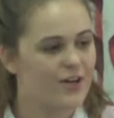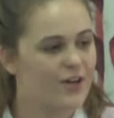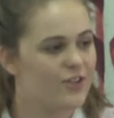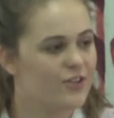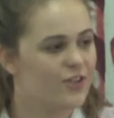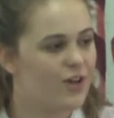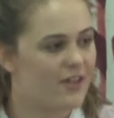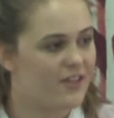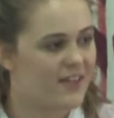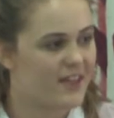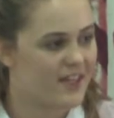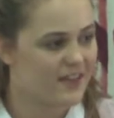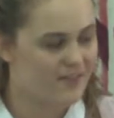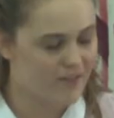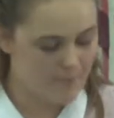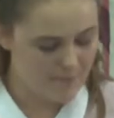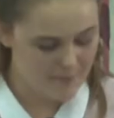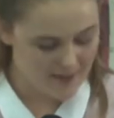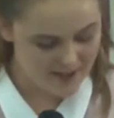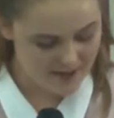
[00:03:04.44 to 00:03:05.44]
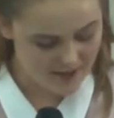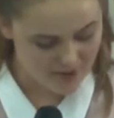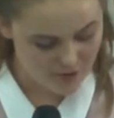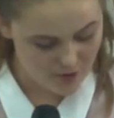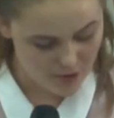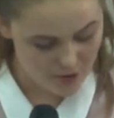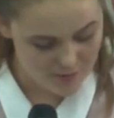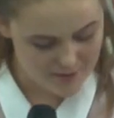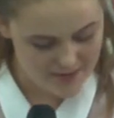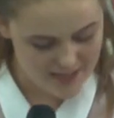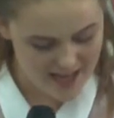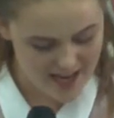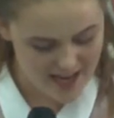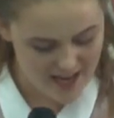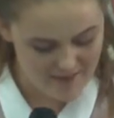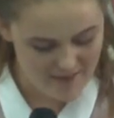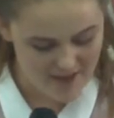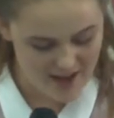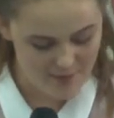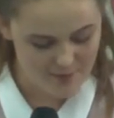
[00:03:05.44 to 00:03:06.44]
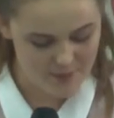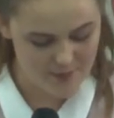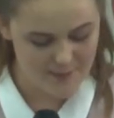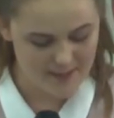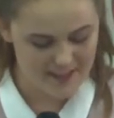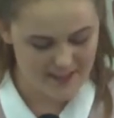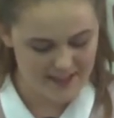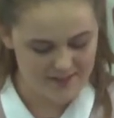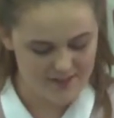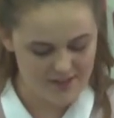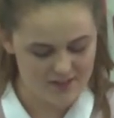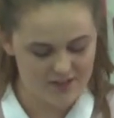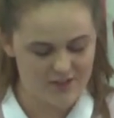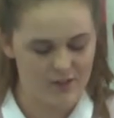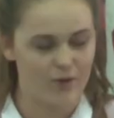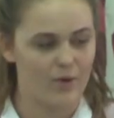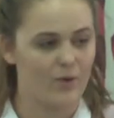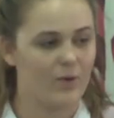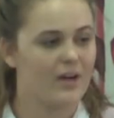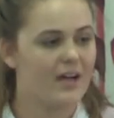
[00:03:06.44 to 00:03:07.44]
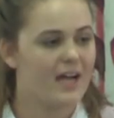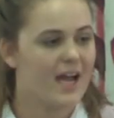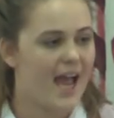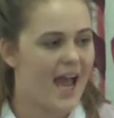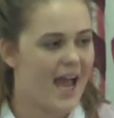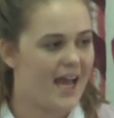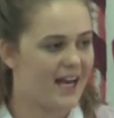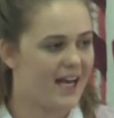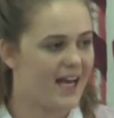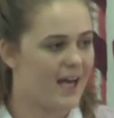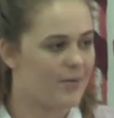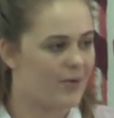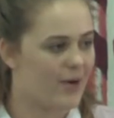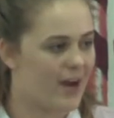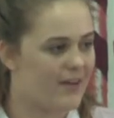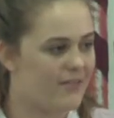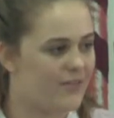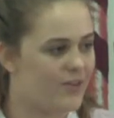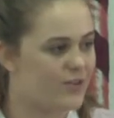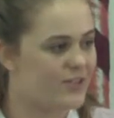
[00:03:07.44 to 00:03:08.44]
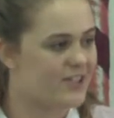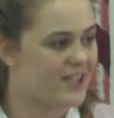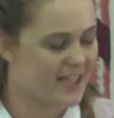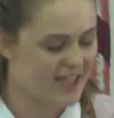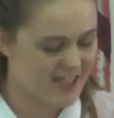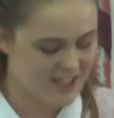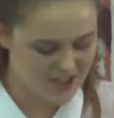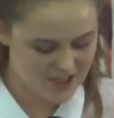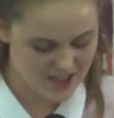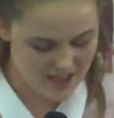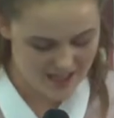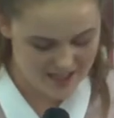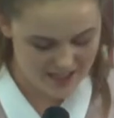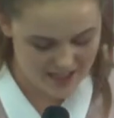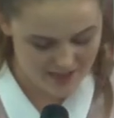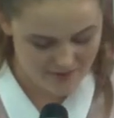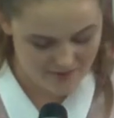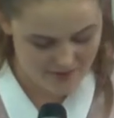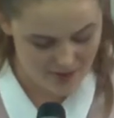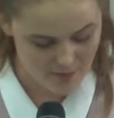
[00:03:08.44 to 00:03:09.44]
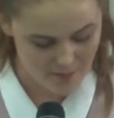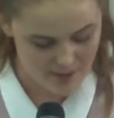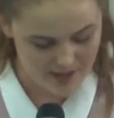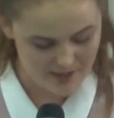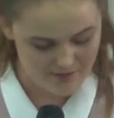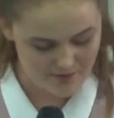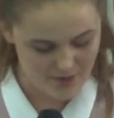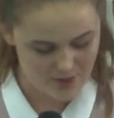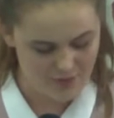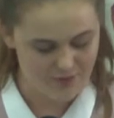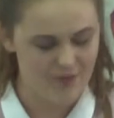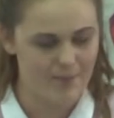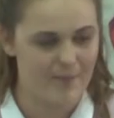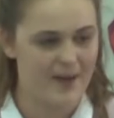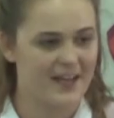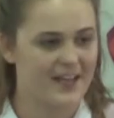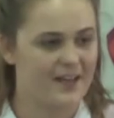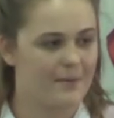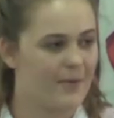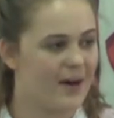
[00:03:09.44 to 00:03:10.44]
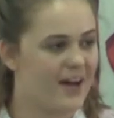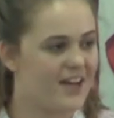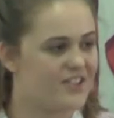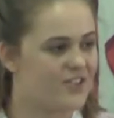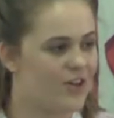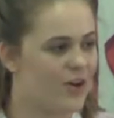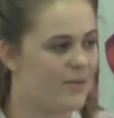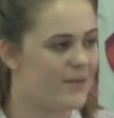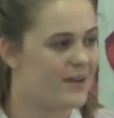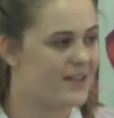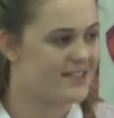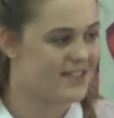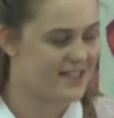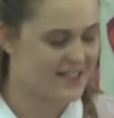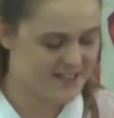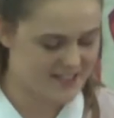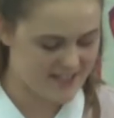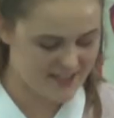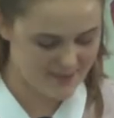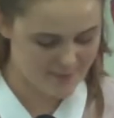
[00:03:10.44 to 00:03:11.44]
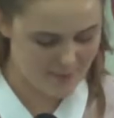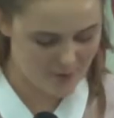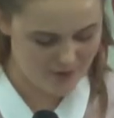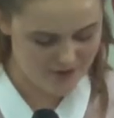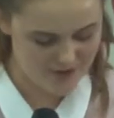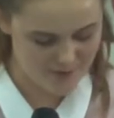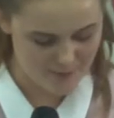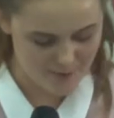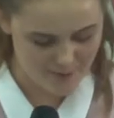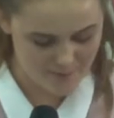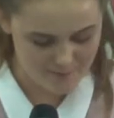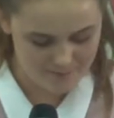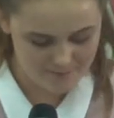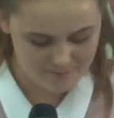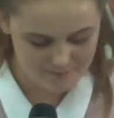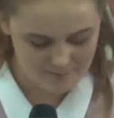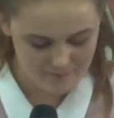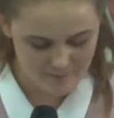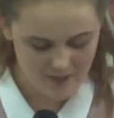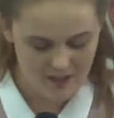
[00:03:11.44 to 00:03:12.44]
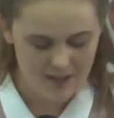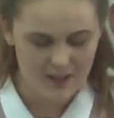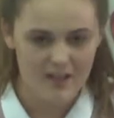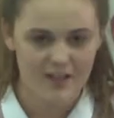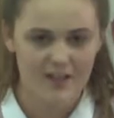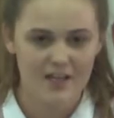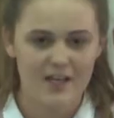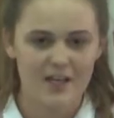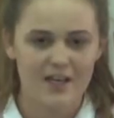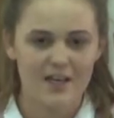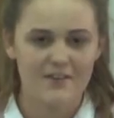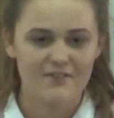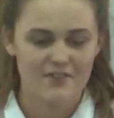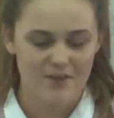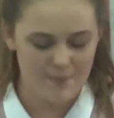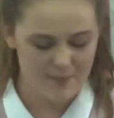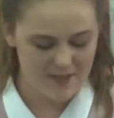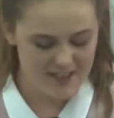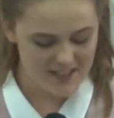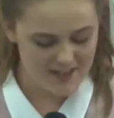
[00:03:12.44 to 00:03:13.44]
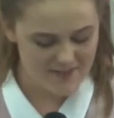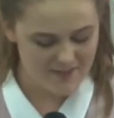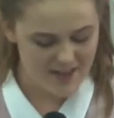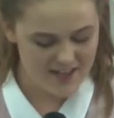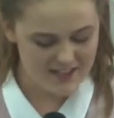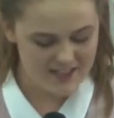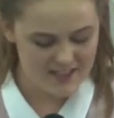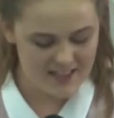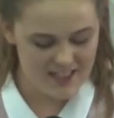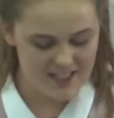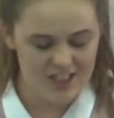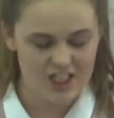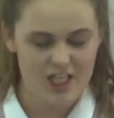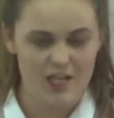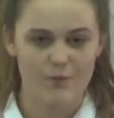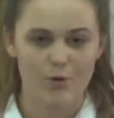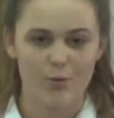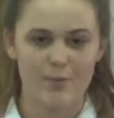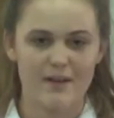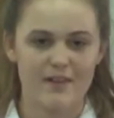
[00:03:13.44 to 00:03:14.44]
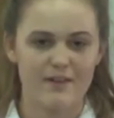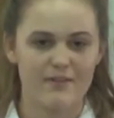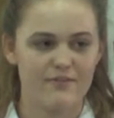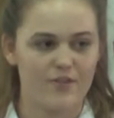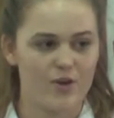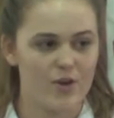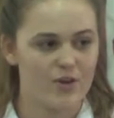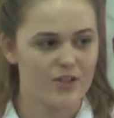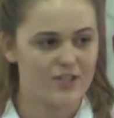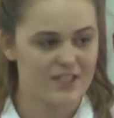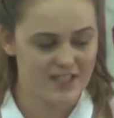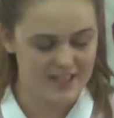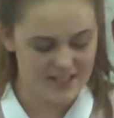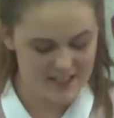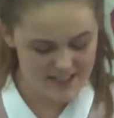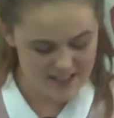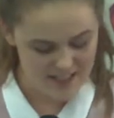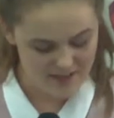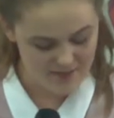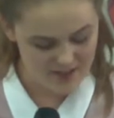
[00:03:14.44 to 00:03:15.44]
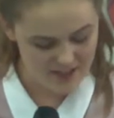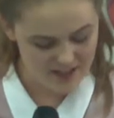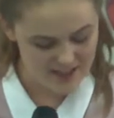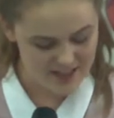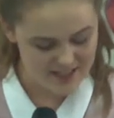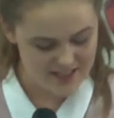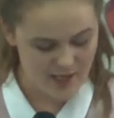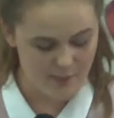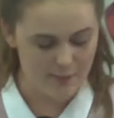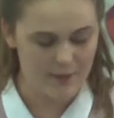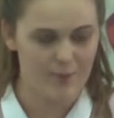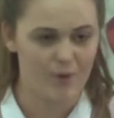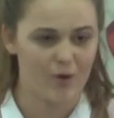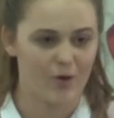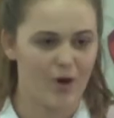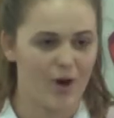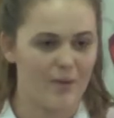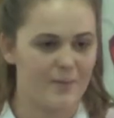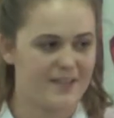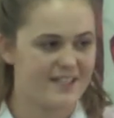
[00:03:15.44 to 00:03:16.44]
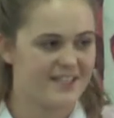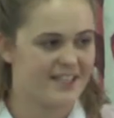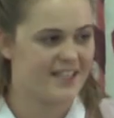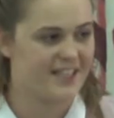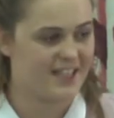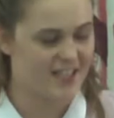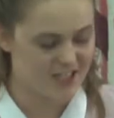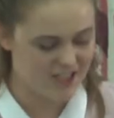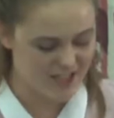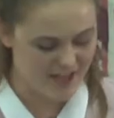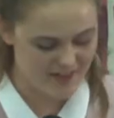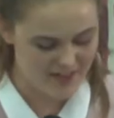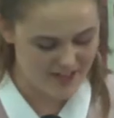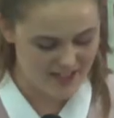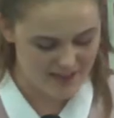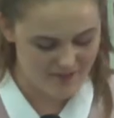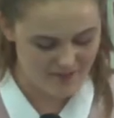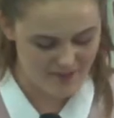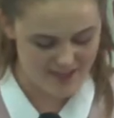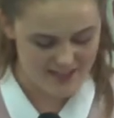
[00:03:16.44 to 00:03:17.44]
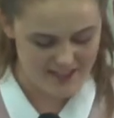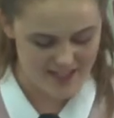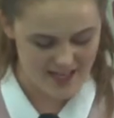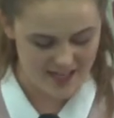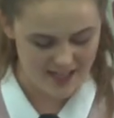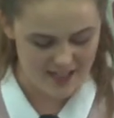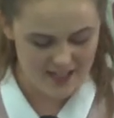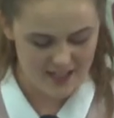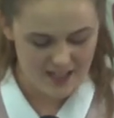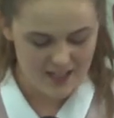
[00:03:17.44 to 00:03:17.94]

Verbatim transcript: could not think of a better group to have helped me lead the school, and I am grateful to each and every one of you for making my job as easy as possible. For many of us, next year will be the first in seven years that we will not be seeing each other every day.